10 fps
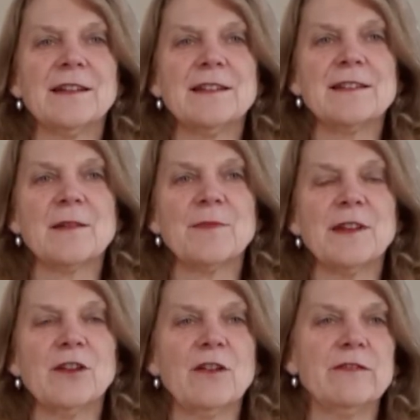
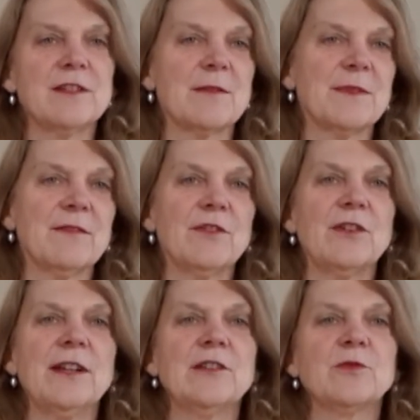something over something
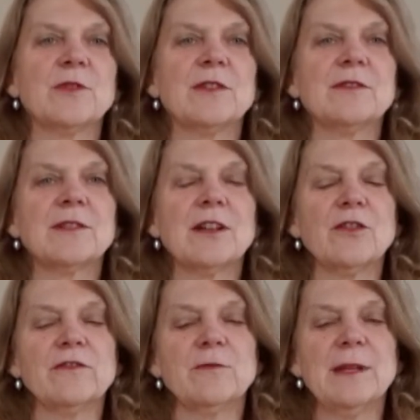very little that can
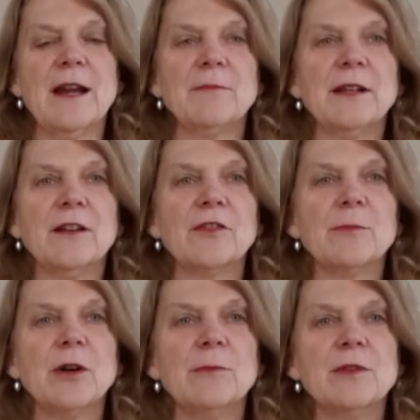often be happening at the
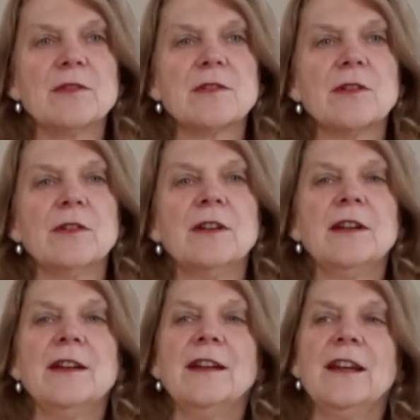moment. So
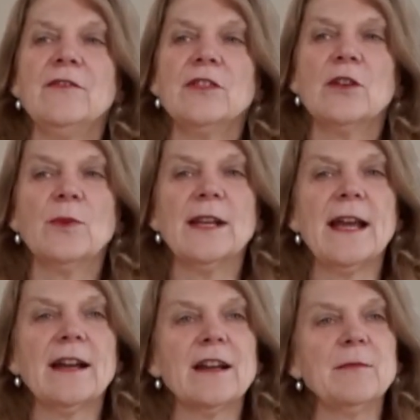even though we're
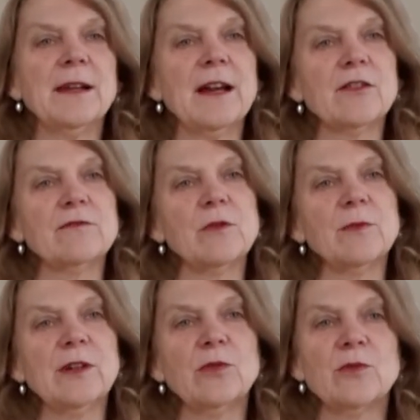now coming out of
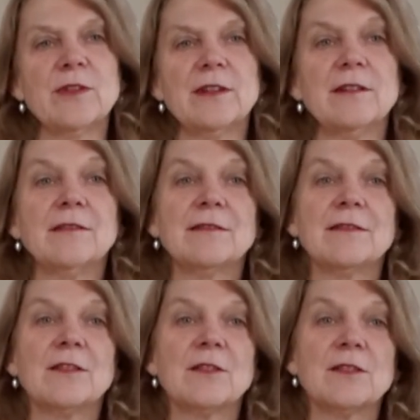what we call the
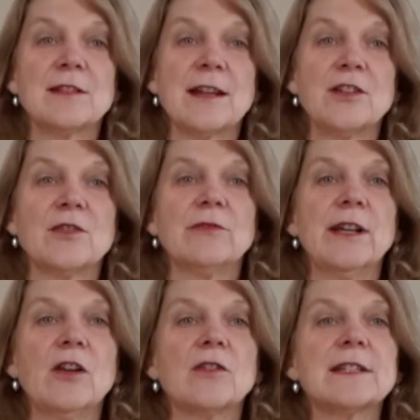stage
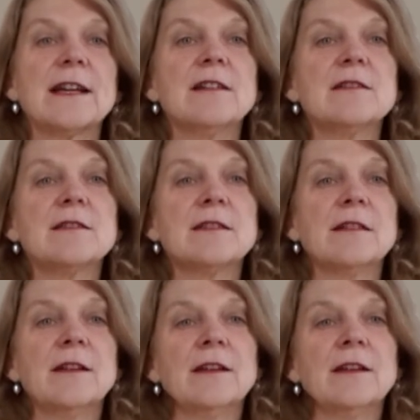3 lockdowns,